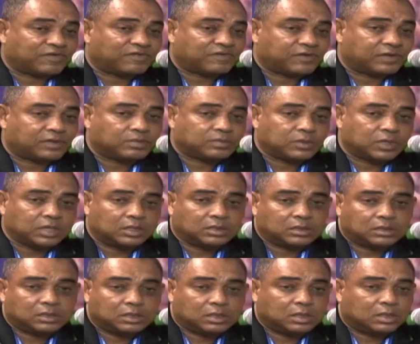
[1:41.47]
film, but,
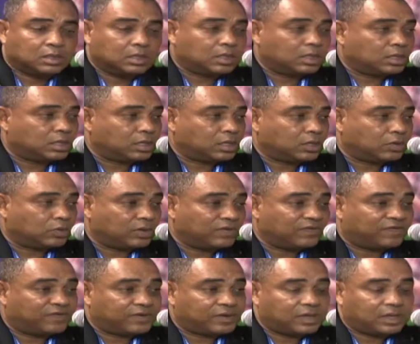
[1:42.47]
you know, we
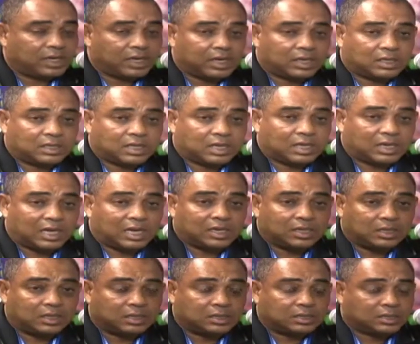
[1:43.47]
feel like a lot of
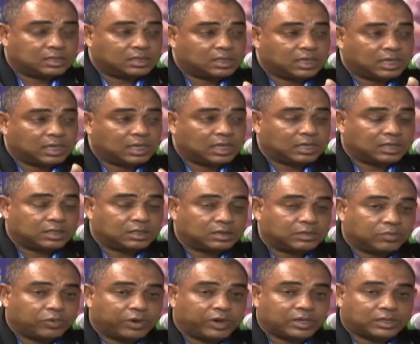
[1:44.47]
the, a lot of the
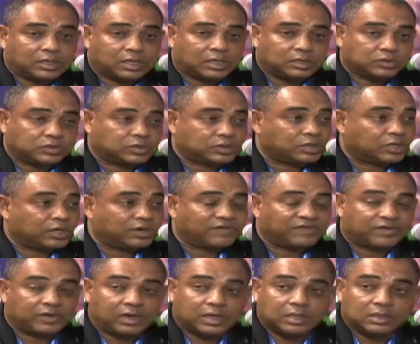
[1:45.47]
breakdowns was our
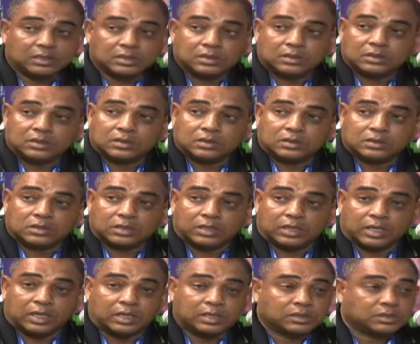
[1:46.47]
fault
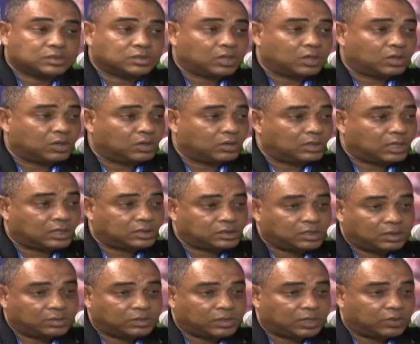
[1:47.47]
tonight. So that's
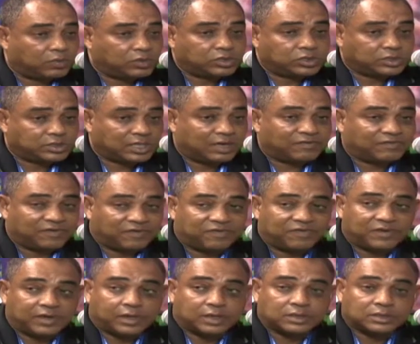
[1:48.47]
something we just have to
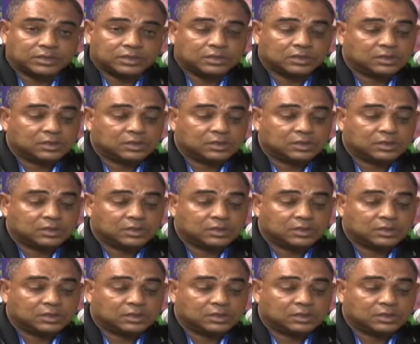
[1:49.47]
fix.